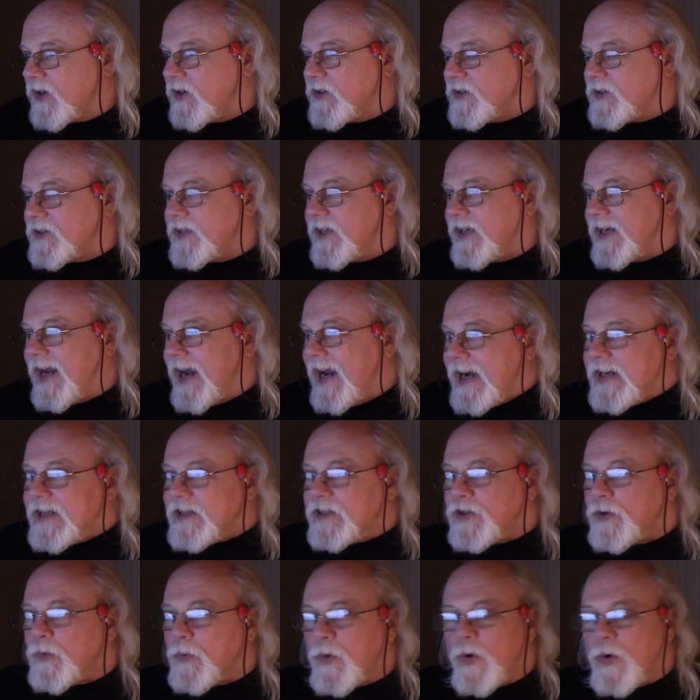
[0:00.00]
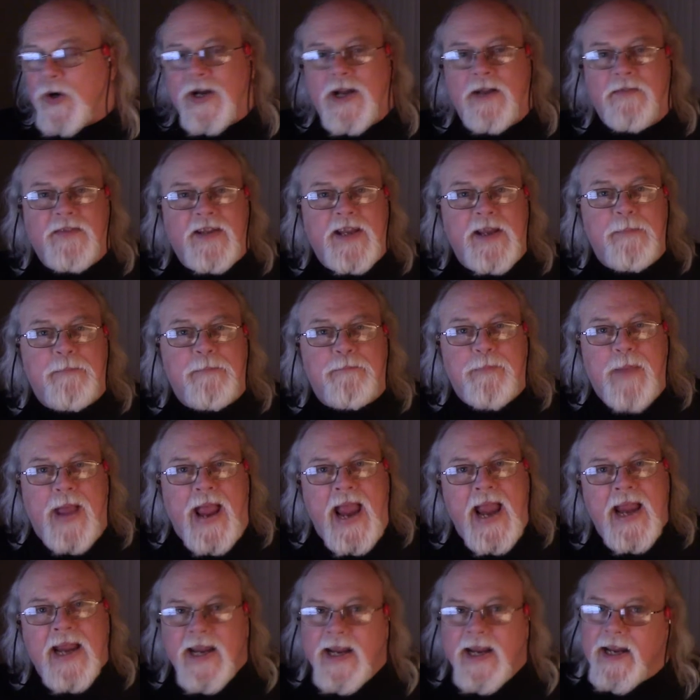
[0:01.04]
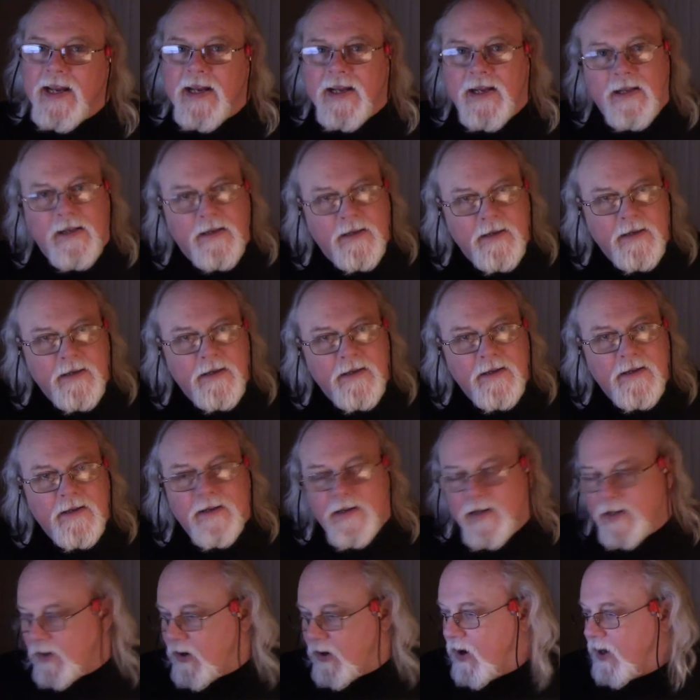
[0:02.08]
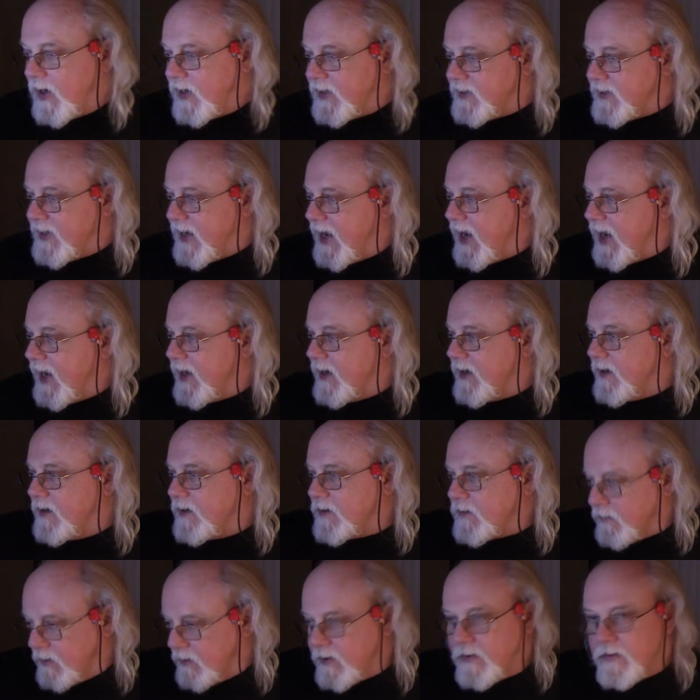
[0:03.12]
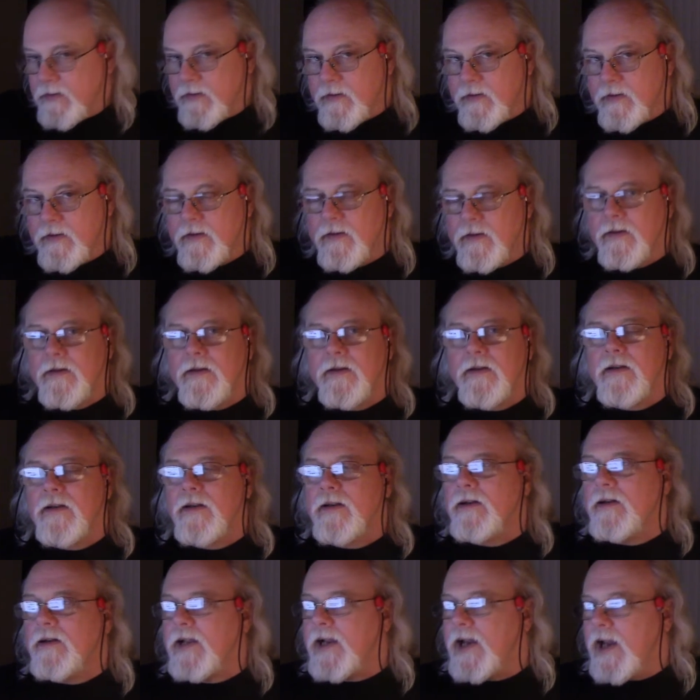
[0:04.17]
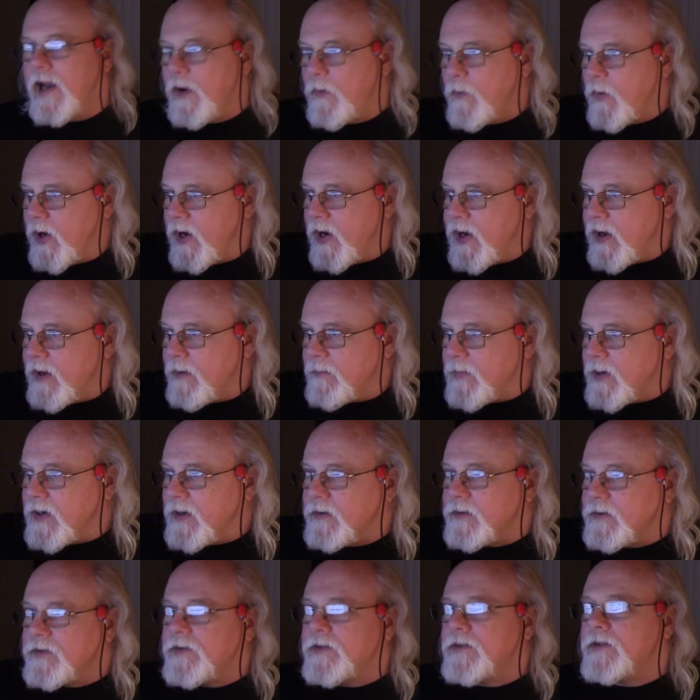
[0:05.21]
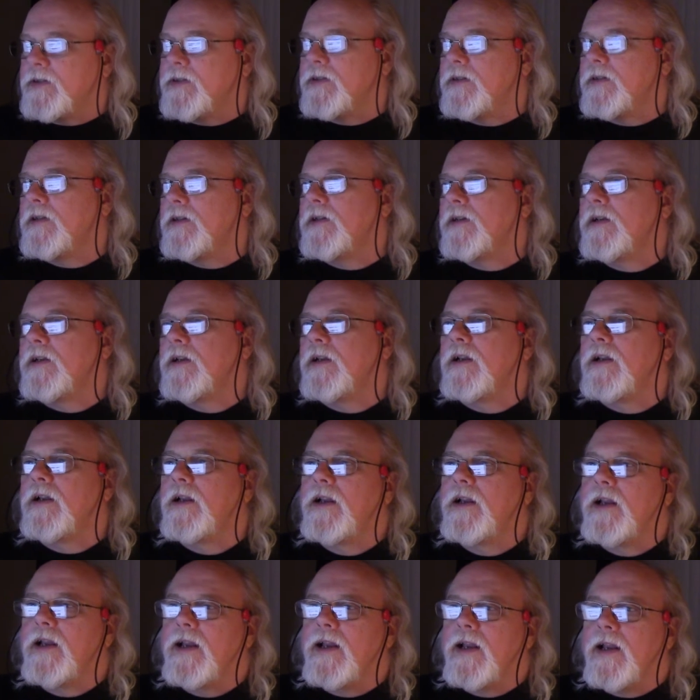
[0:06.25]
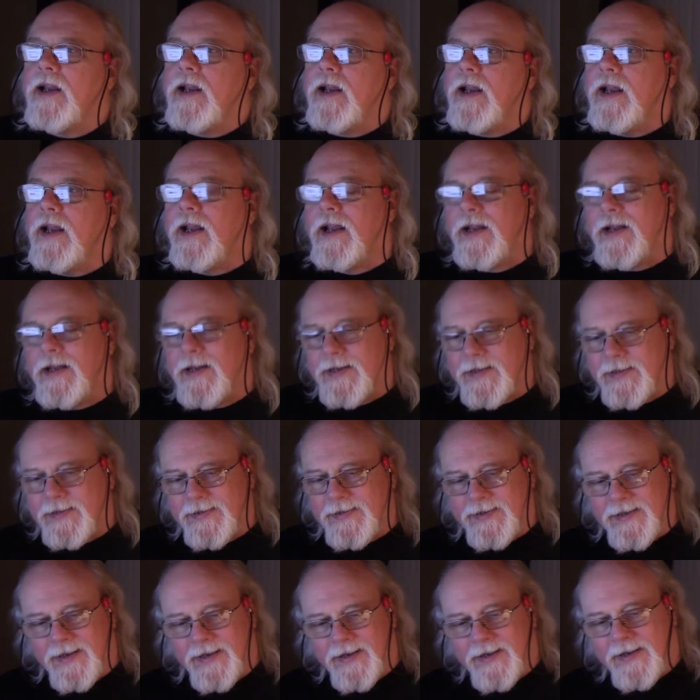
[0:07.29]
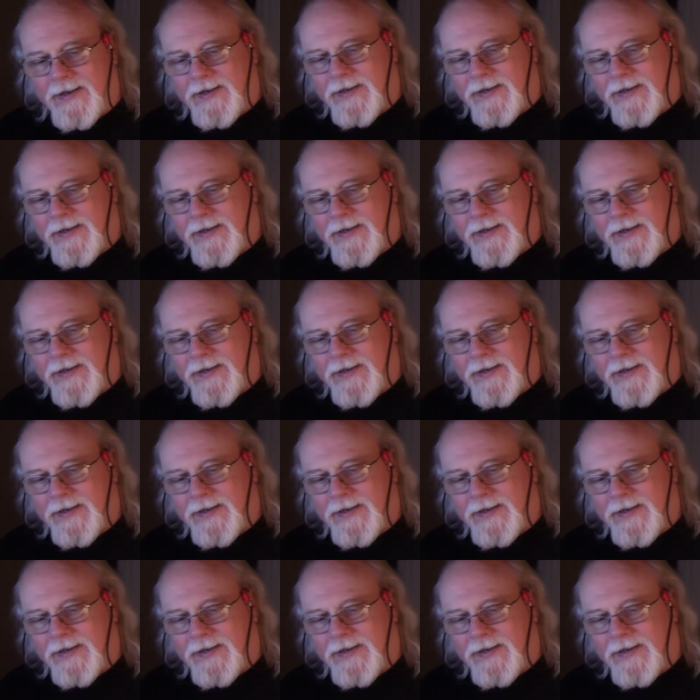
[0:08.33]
Because to get it to work, I have to keep banging it, like on its head. Like, hey, wake up, mouse. And,